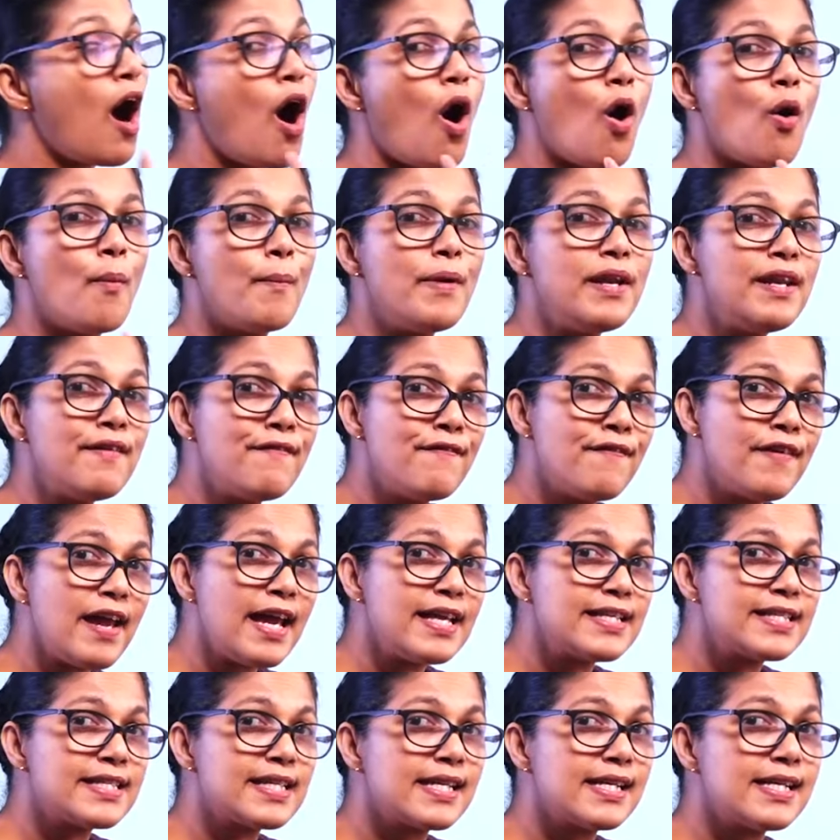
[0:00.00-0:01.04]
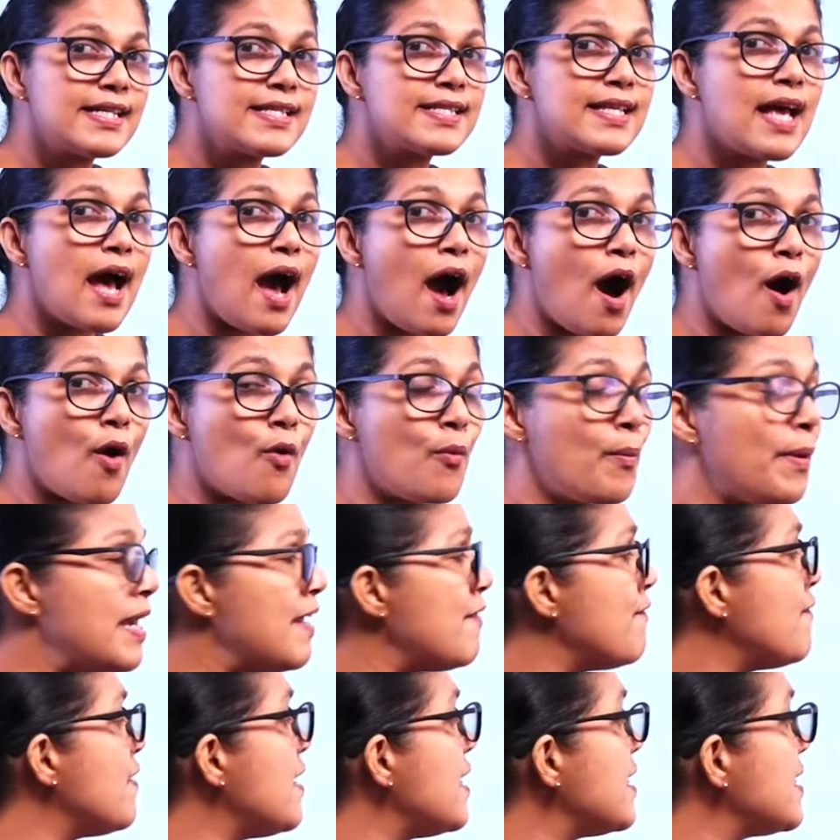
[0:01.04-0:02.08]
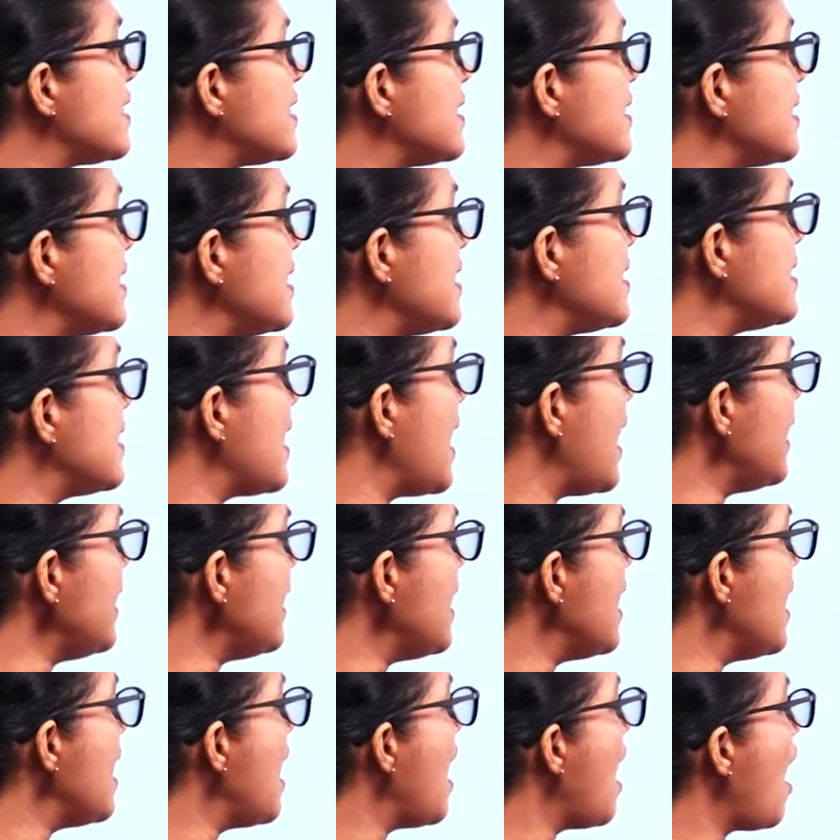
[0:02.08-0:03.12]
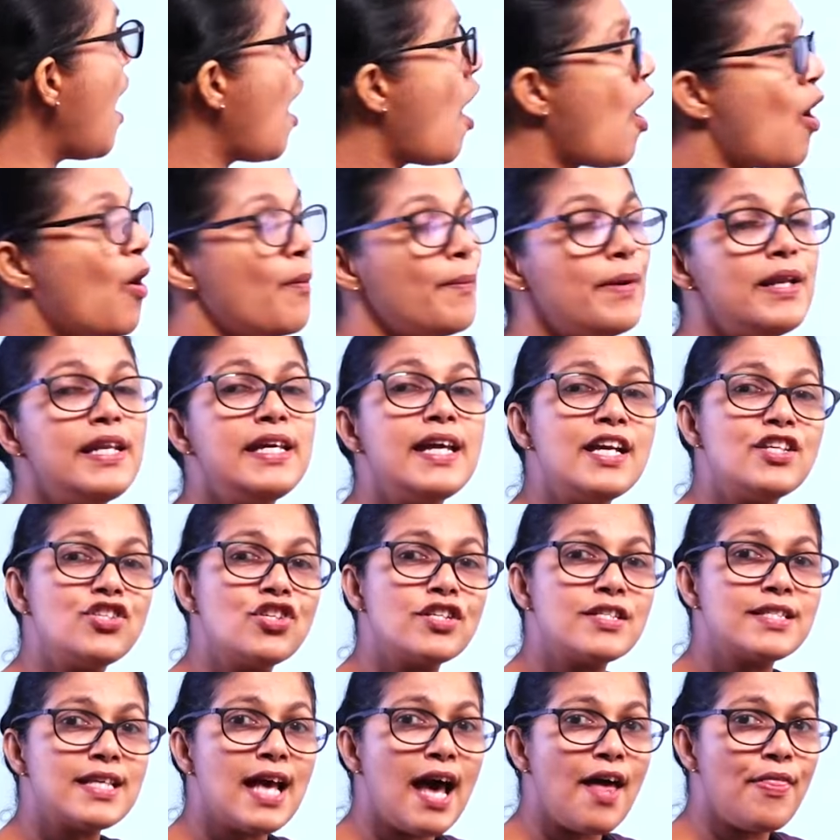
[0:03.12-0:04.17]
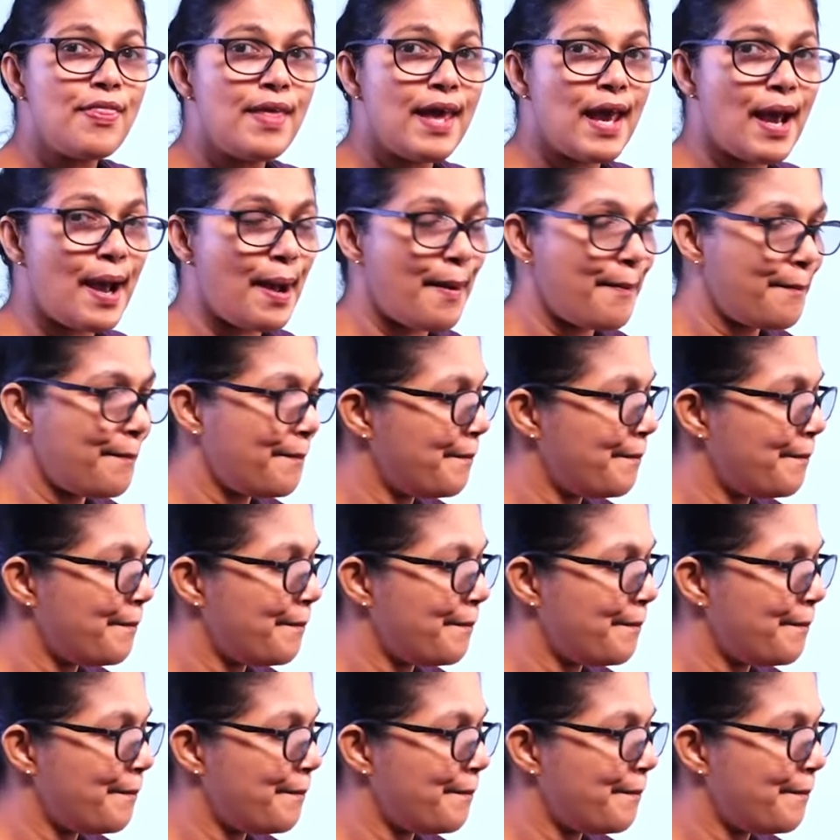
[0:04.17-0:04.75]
how many faces, how many vertices and how many edges are there.